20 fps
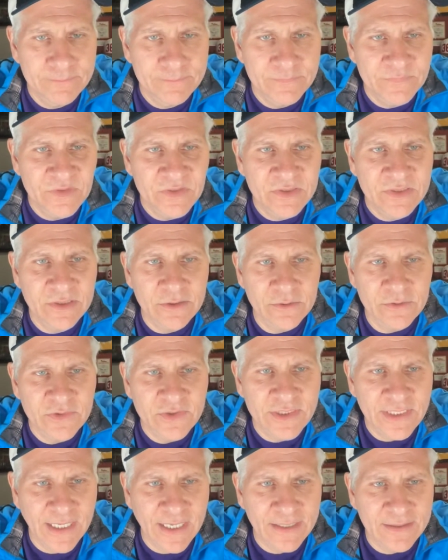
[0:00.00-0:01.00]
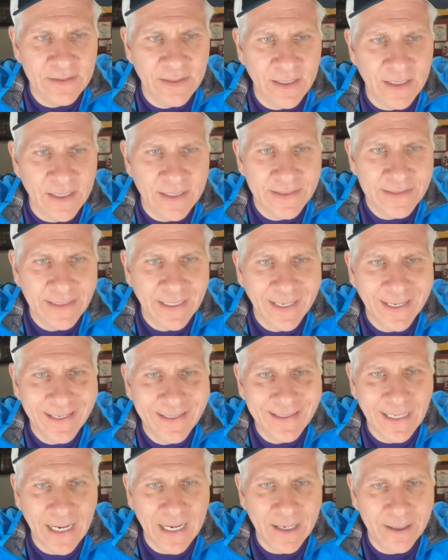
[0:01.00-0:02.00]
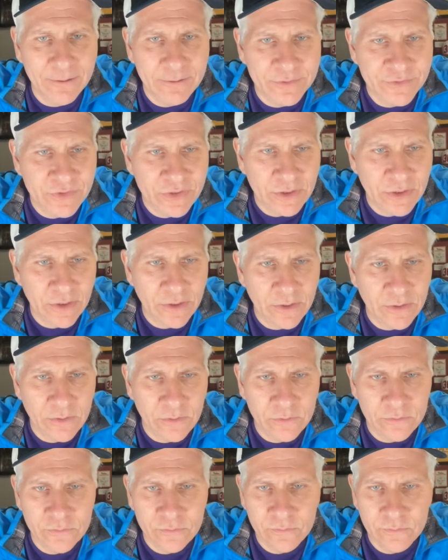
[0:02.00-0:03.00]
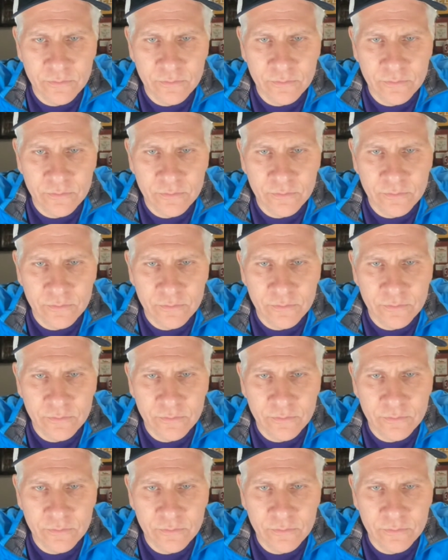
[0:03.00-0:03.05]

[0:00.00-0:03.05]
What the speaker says: Still sidelined 8 hours ago.